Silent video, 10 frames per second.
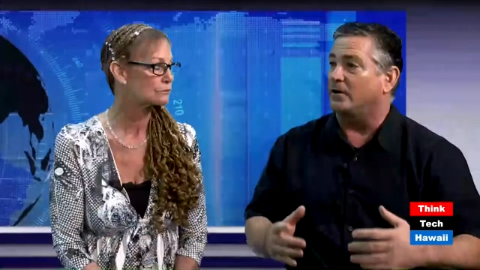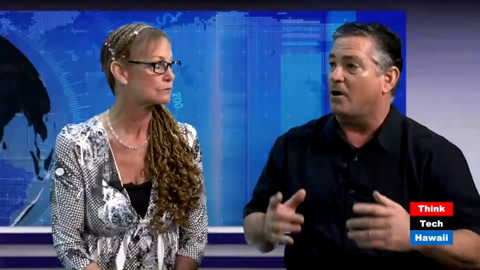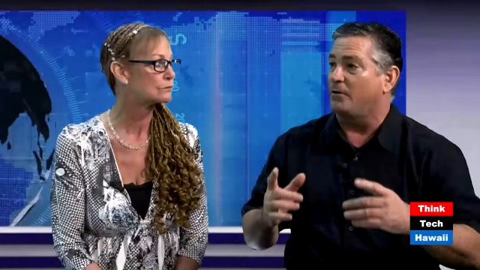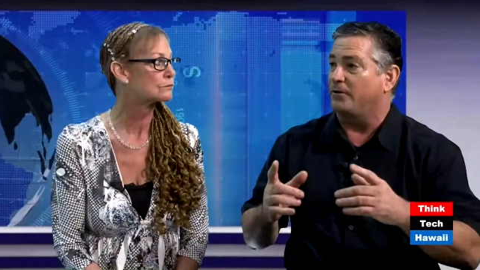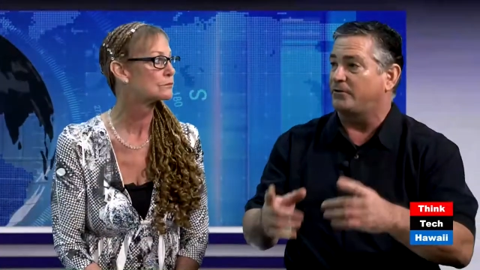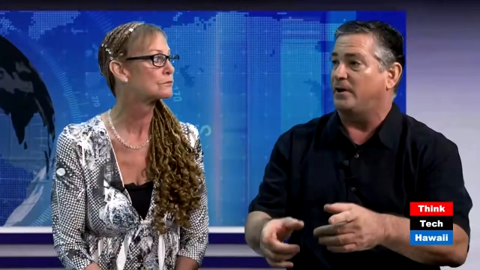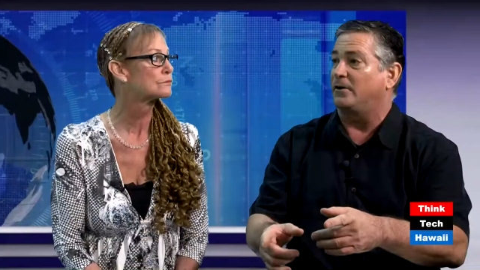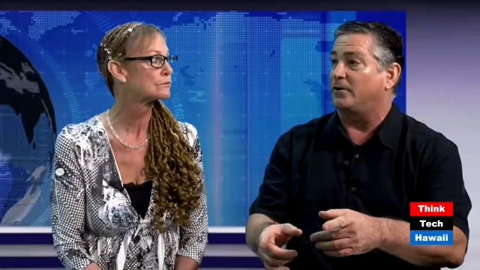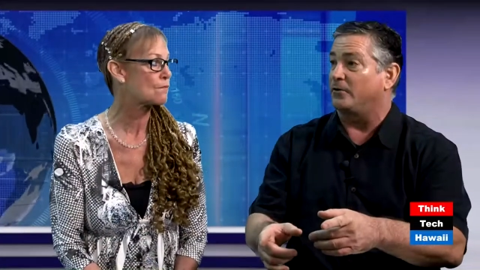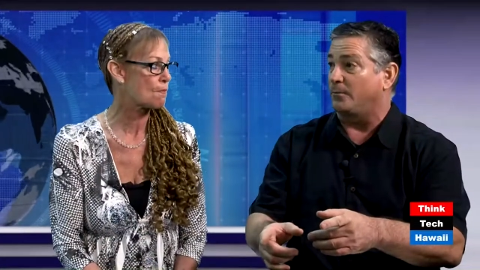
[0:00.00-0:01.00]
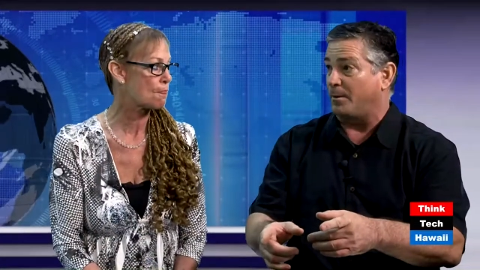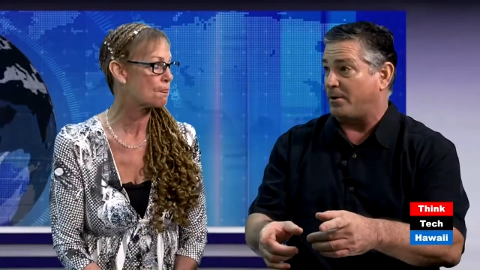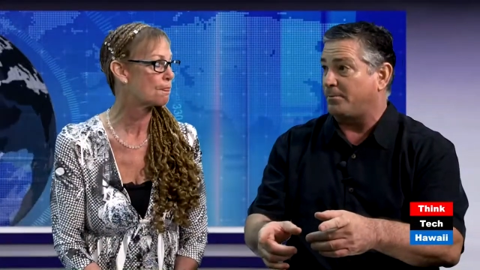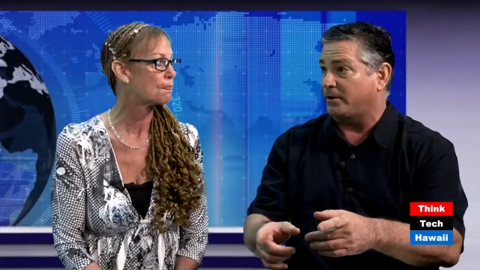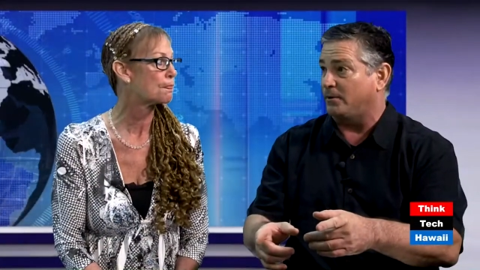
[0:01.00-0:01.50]
Speaker 1: calling their senators, the
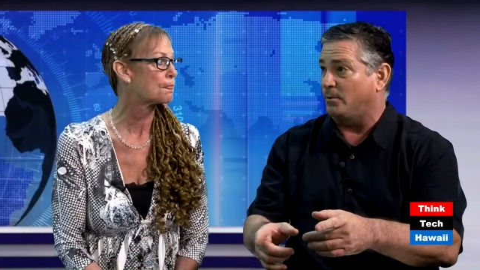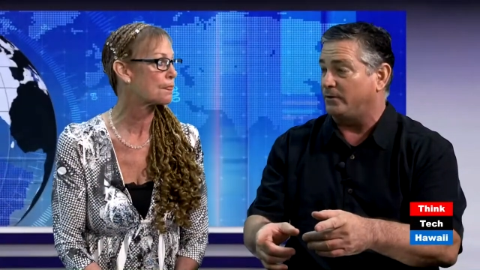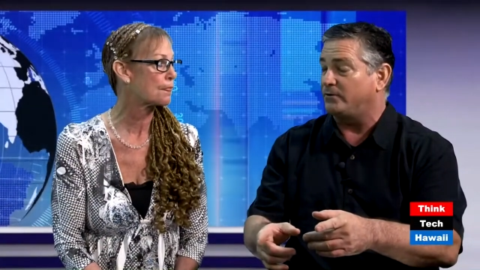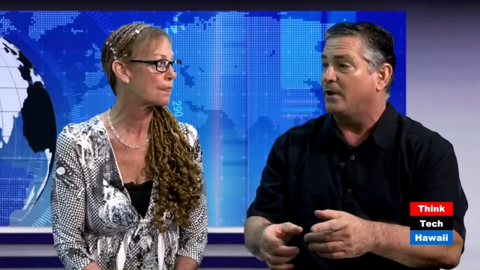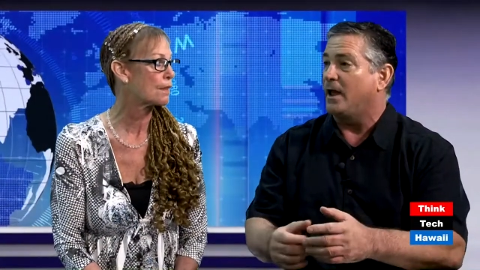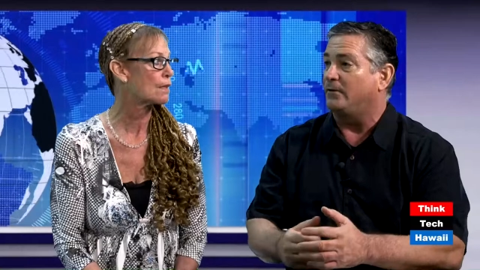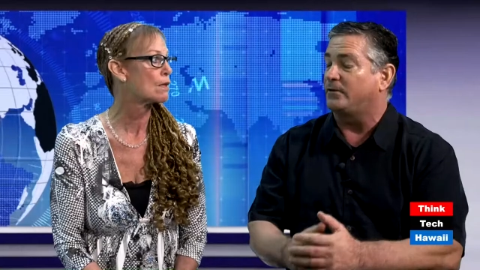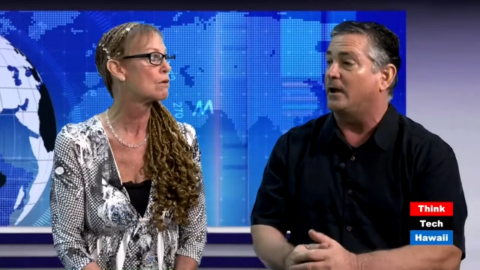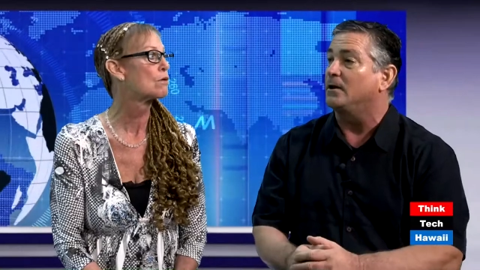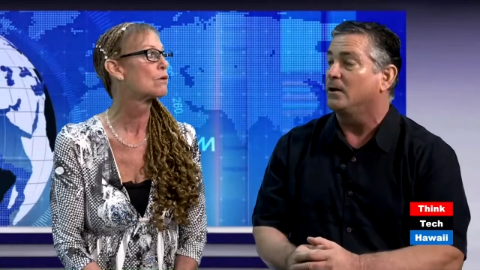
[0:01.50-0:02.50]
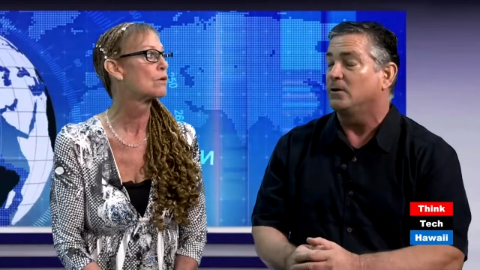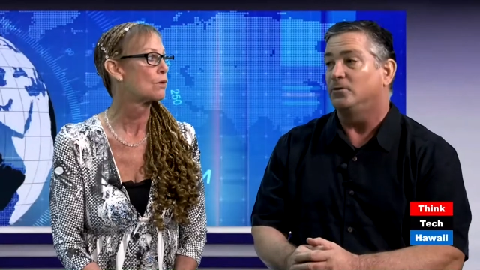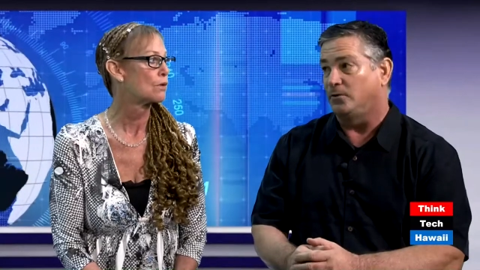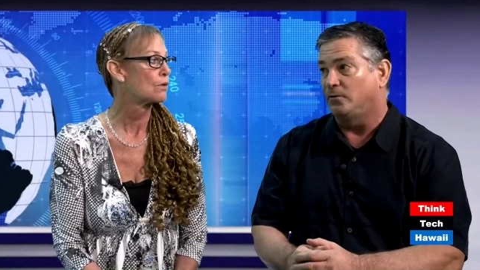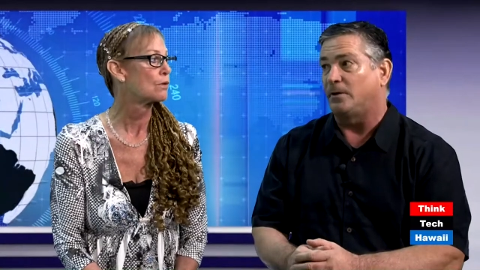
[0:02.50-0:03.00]
Republican ones, and saying,
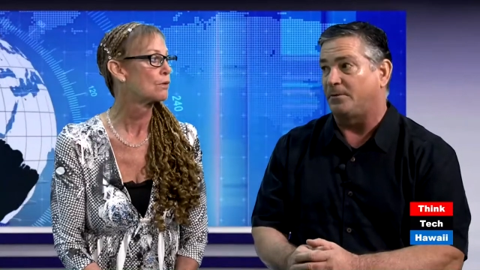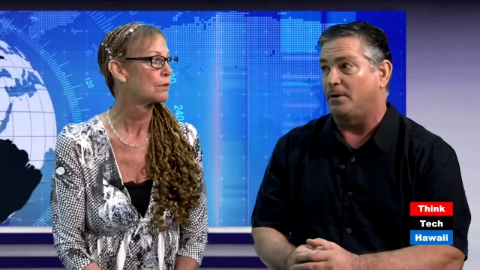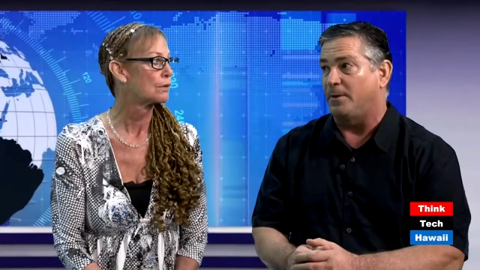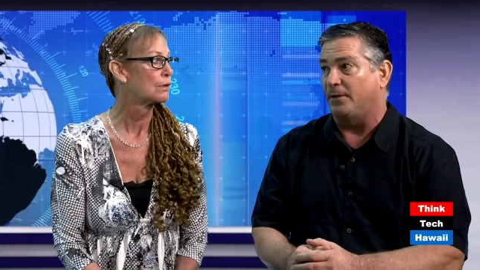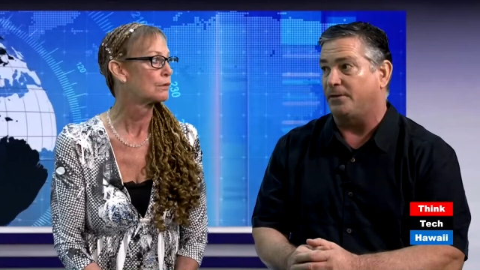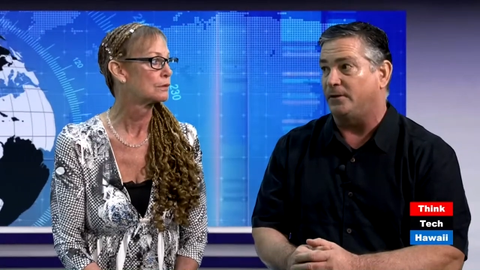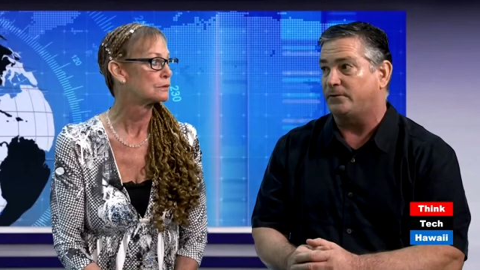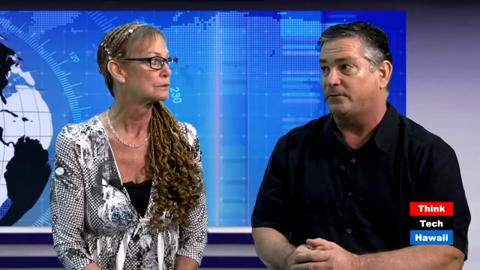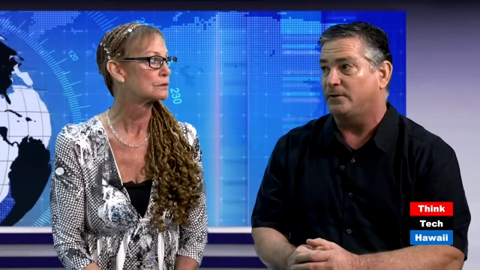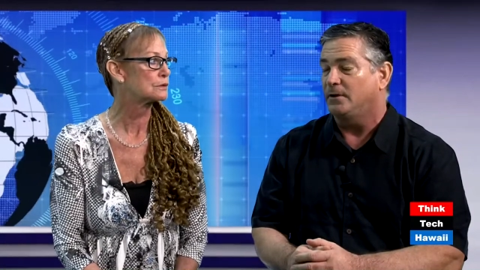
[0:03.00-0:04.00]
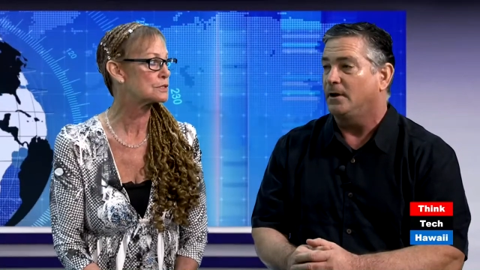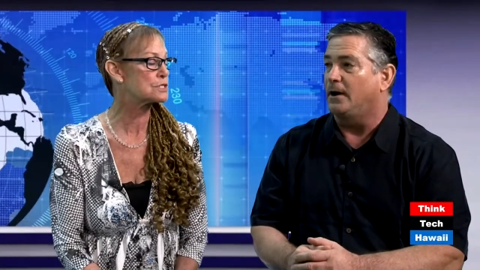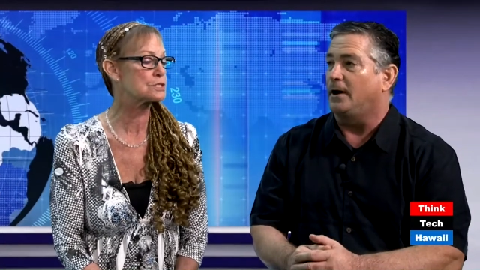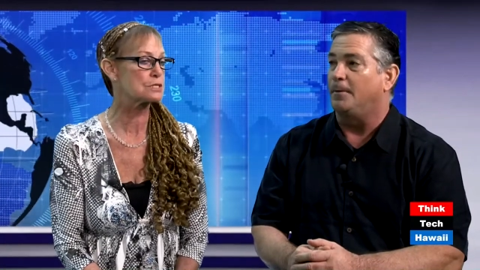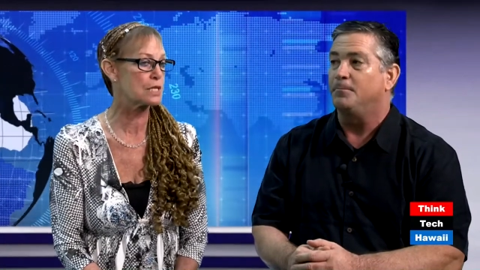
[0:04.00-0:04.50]
do something about this.
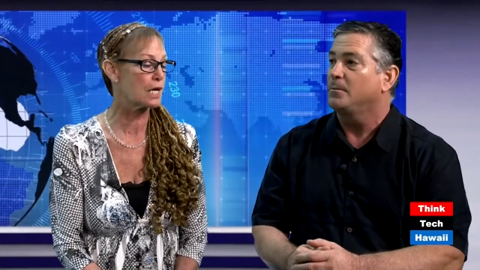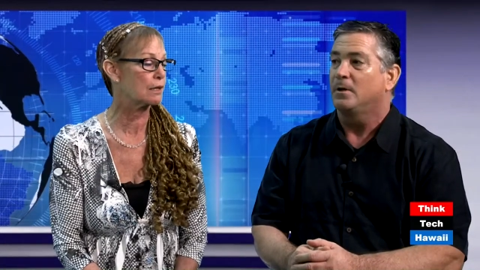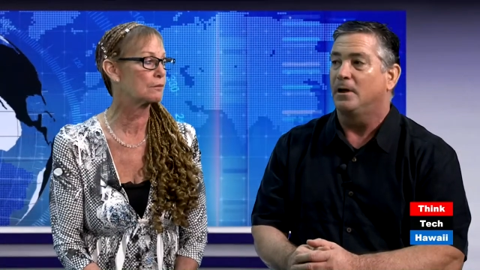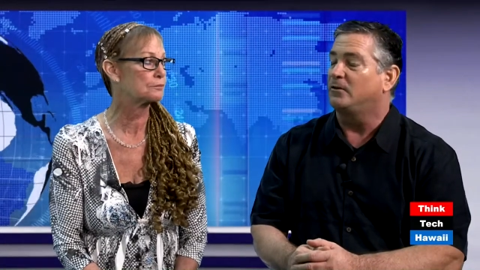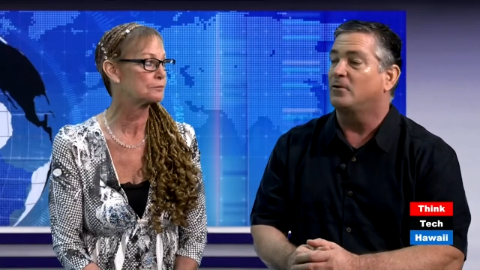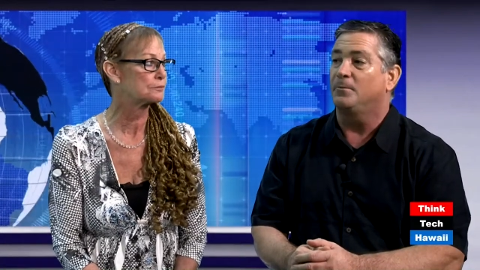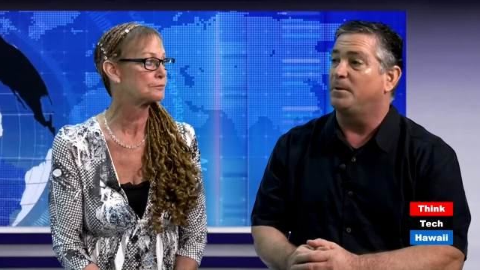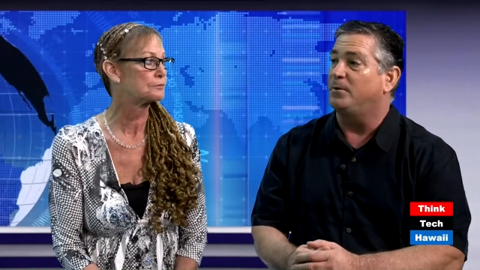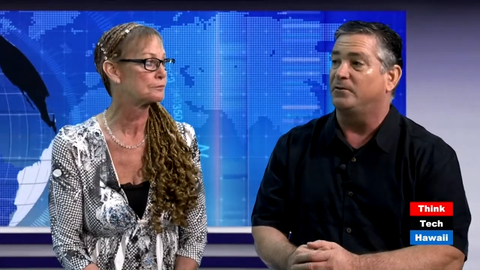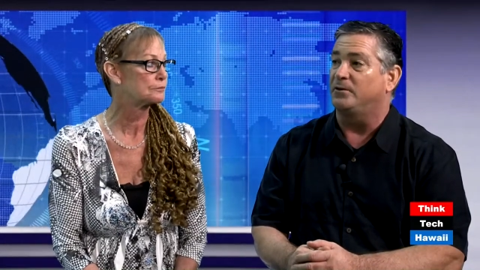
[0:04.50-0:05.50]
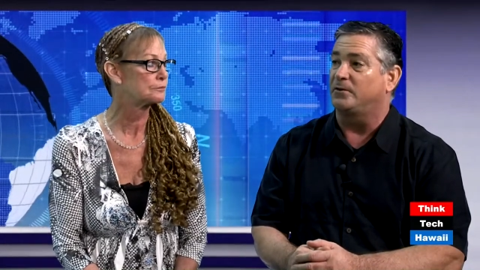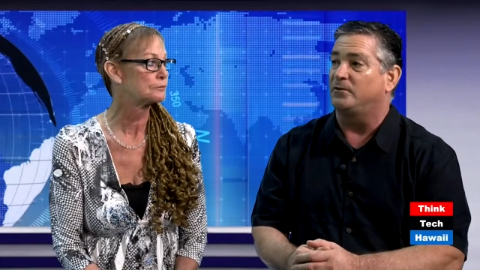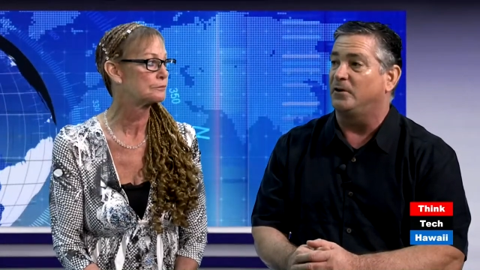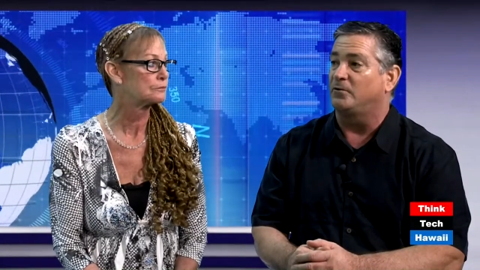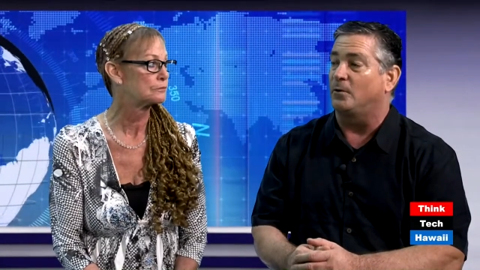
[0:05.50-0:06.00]
Um, yeah. It's going to be business as
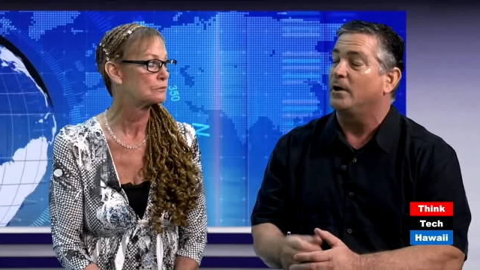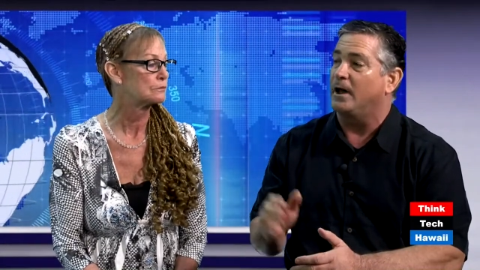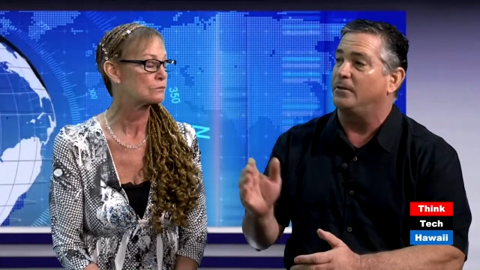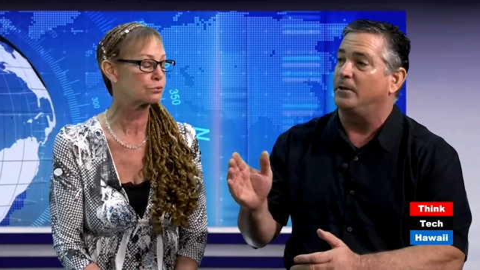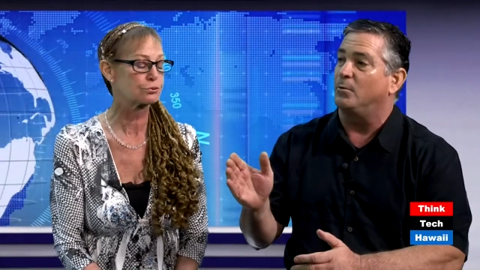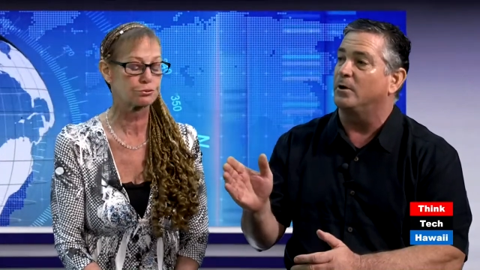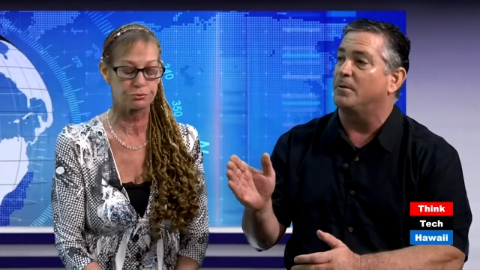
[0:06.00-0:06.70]
usual. And the word